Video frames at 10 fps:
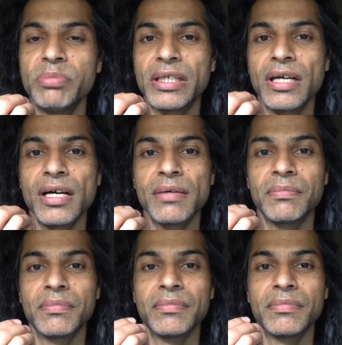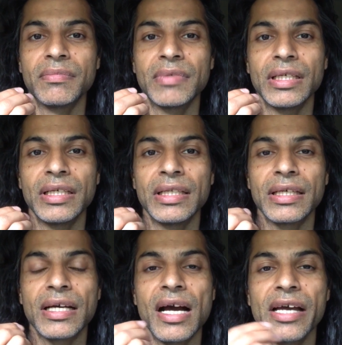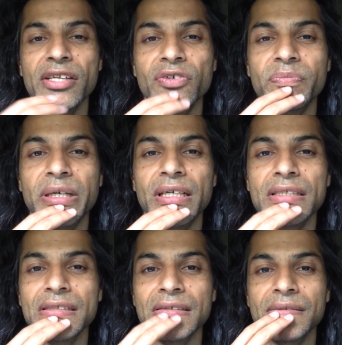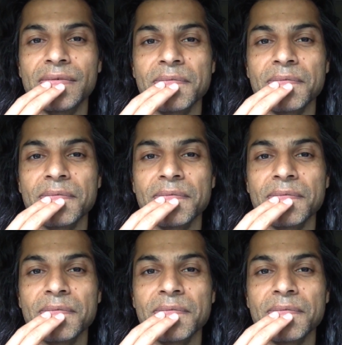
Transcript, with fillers: become the kind of person